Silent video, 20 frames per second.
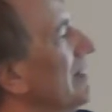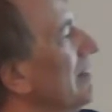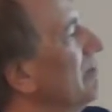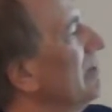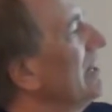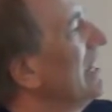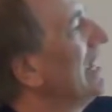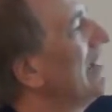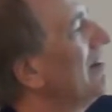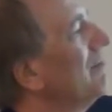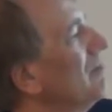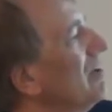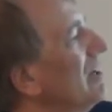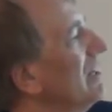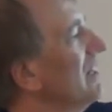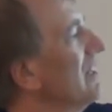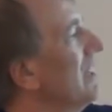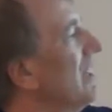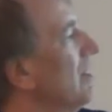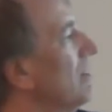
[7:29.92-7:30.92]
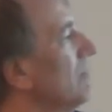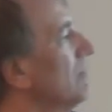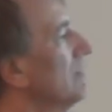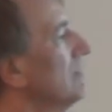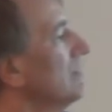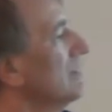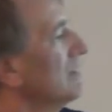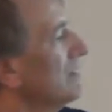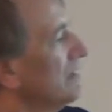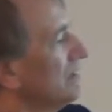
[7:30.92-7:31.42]
that we have right now.
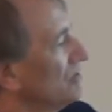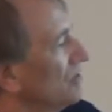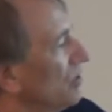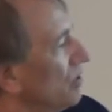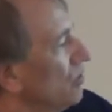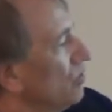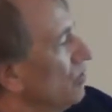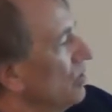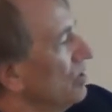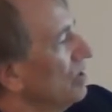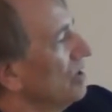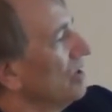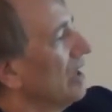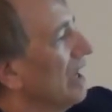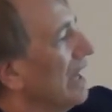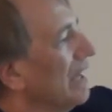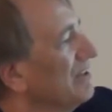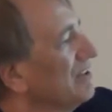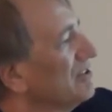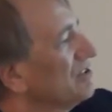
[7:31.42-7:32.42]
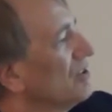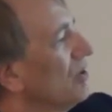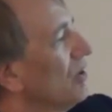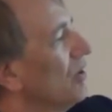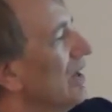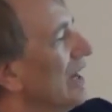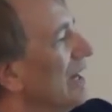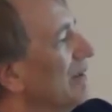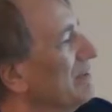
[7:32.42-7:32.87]
So I just go,